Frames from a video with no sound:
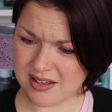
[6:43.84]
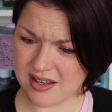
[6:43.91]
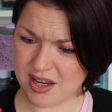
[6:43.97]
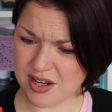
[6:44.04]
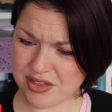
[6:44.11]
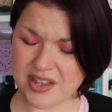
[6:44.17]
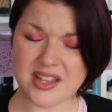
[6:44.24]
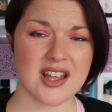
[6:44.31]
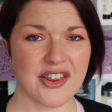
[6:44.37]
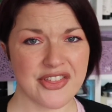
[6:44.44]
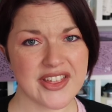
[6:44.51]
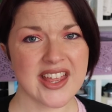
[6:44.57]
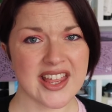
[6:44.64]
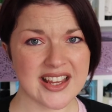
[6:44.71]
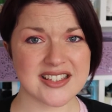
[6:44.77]
I
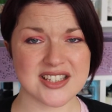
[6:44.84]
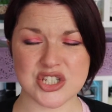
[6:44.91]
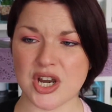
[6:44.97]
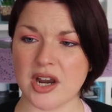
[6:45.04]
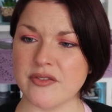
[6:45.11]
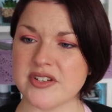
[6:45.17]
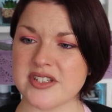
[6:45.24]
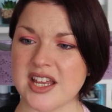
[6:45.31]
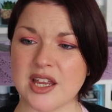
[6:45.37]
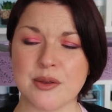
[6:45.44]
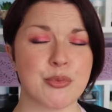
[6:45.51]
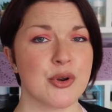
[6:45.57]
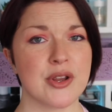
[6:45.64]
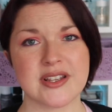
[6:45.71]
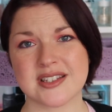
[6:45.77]
think it is a charity,
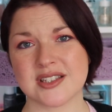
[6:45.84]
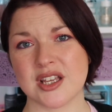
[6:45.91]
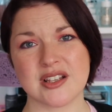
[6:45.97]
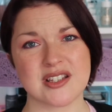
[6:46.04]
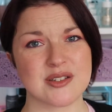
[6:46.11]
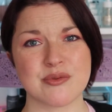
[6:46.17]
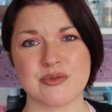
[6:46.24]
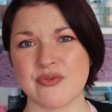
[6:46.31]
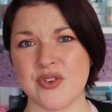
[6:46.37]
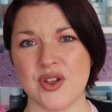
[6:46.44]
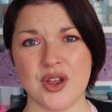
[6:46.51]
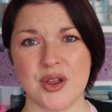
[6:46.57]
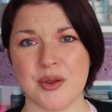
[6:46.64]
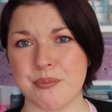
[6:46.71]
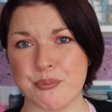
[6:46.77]
but it's
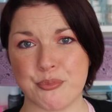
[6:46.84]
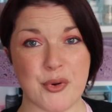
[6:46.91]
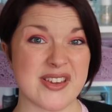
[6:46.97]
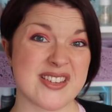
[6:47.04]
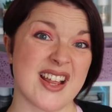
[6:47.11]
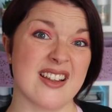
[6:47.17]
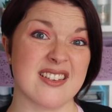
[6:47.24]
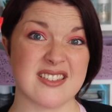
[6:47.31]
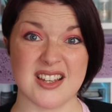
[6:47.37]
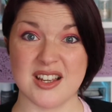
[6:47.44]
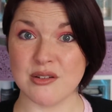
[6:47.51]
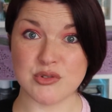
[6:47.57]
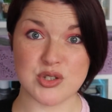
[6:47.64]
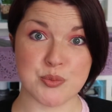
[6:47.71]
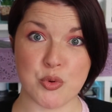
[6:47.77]
for breast
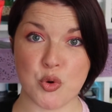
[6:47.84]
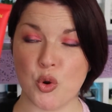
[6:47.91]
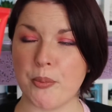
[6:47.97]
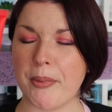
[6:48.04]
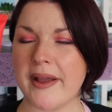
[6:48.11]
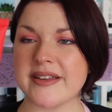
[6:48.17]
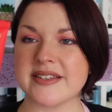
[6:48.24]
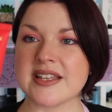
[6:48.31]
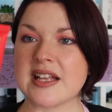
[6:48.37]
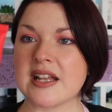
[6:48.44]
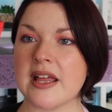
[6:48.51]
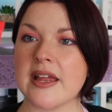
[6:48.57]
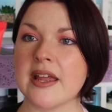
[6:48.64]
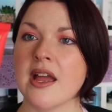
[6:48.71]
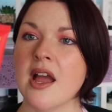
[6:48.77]
cancer support,
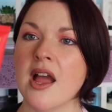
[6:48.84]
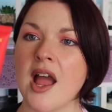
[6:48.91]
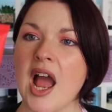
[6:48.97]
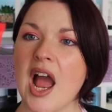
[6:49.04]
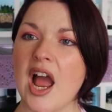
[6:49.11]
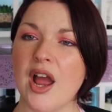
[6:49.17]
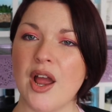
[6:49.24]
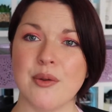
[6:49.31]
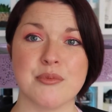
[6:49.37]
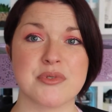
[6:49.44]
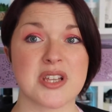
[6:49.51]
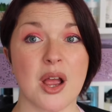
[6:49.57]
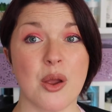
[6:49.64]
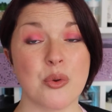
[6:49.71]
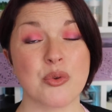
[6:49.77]
basically.
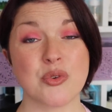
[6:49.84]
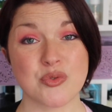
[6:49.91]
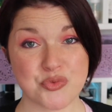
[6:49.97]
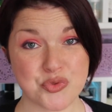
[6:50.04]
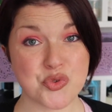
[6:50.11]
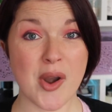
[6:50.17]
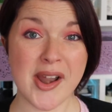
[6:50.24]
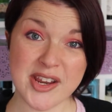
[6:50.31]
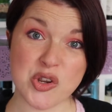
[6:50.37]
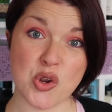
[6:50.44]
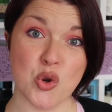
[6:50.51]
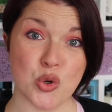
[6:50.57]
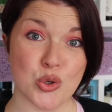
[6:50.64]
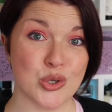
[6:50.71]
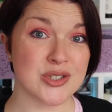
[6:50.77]
So great
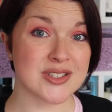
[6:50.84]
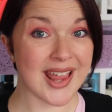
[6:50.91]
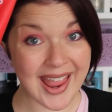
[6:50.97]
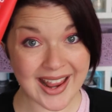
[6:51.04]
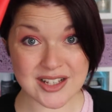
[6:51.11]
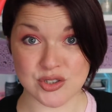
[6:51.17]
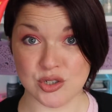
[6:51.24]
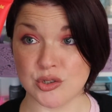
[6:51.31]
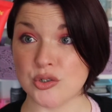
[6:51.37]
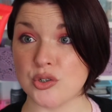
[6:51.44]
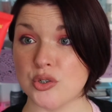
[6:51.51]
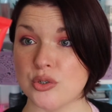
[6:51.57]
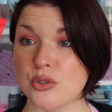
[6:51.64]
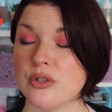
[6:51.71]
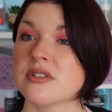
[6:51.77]
cause, excellent
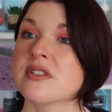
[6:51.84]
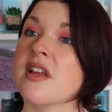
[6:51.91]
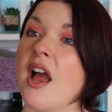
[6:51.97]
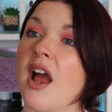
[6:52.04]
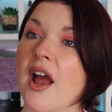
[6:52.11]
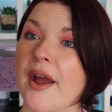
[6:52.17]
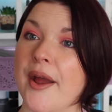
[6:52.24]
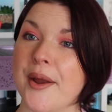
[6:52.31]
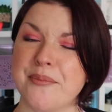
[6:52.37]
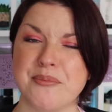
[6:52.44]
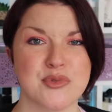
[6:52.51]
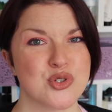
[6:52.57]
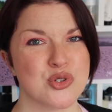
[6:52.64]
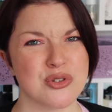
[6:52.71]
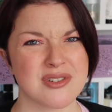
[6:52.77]
cause,
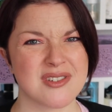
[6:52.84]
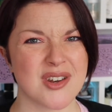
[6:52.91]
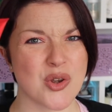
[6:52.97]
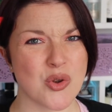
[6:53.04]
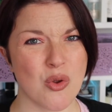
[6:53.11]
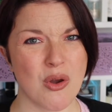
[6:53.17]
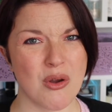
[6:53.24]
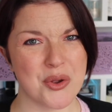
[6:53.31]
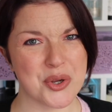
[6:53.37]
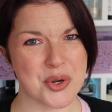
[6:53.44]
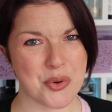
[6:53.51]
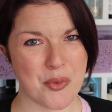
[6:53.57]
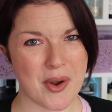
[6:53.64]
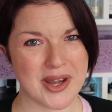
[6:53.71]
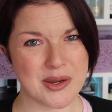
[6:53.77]
just not a
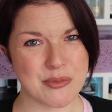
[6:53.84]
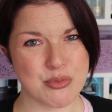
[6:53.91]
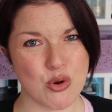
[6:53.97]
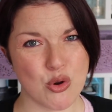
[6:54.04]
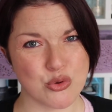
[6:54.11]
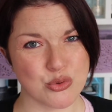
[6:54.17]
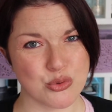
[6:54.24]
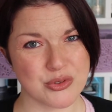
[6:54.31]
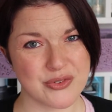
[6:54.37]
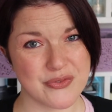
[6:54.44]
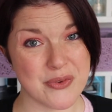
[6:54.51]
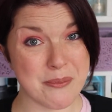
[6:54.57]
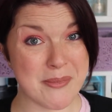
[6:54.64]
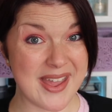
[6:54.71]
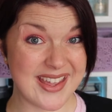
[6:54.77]
great product
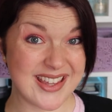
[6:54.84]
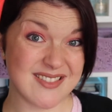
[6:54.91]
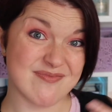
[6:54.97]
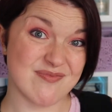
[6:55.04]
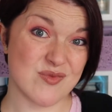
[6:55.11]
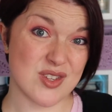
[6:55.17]
for me.